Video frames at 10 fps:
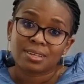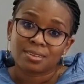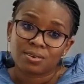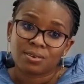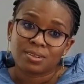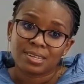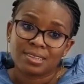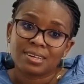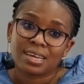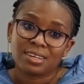as a call
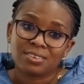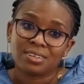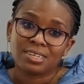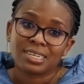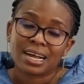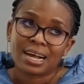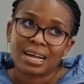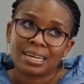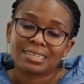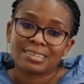center agent,
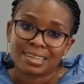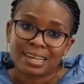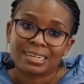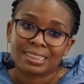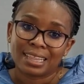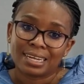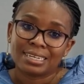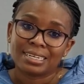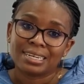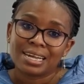I decided that